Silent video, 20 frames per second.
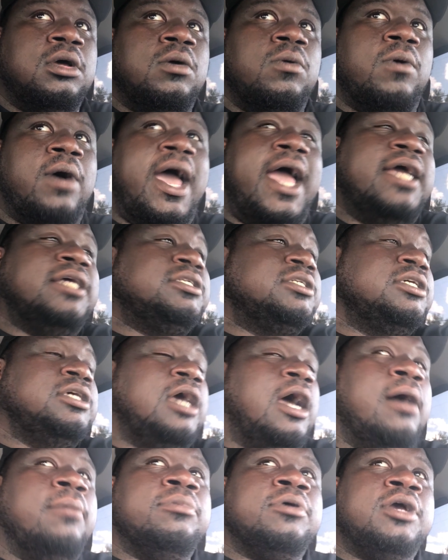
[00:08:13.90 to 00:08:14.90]
well, actually
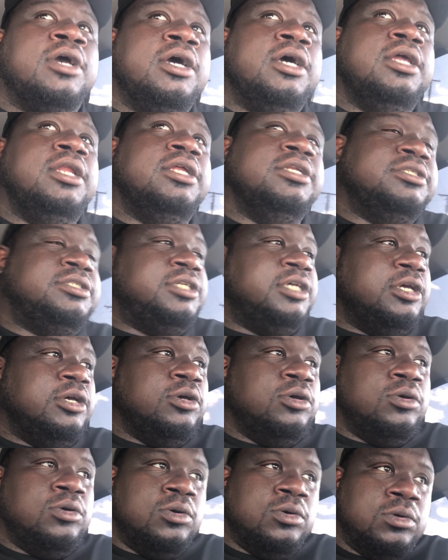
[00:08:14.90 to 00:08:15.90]
I'm good
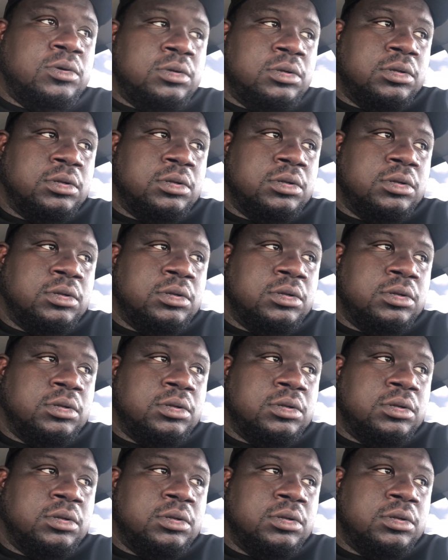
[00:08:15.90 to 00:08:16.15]
until